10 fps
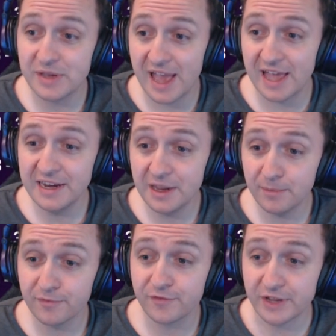we end
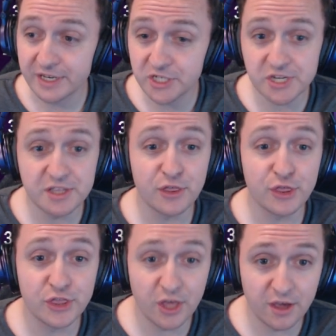up finishing
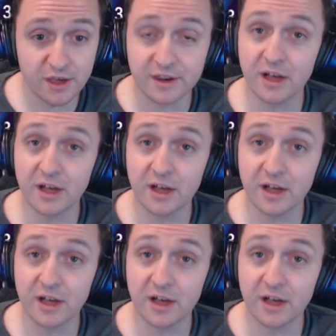3rd.